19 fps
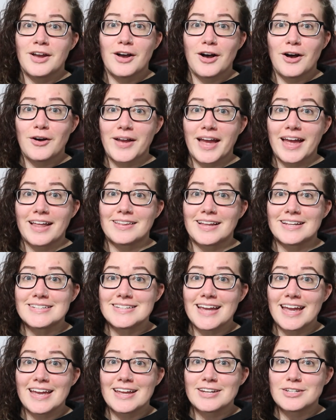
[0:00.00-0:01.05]
Okay, let's
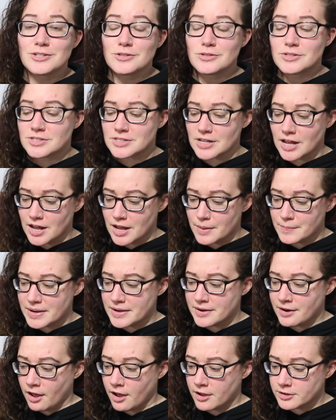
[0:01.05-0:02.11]
get into
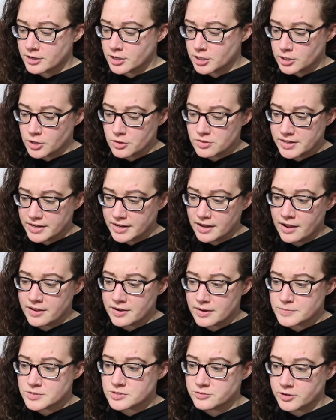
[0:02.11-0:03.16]
some non-clothing
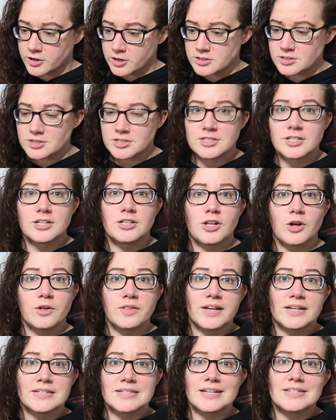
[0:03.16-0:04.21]
items first because the
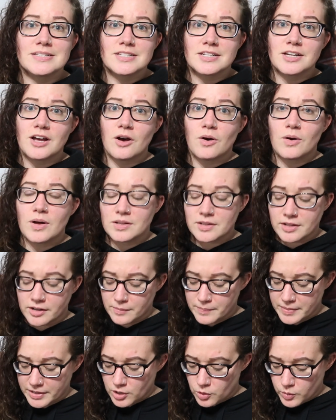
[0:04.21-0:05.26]
clothing tends to go a
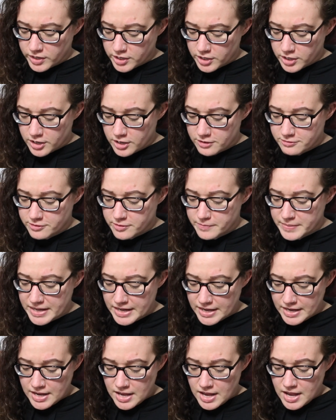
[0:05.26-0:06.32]
little bit quicker for
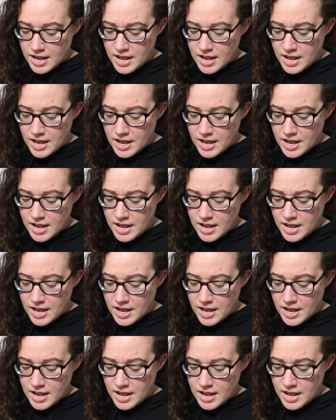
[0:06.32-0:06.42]
me.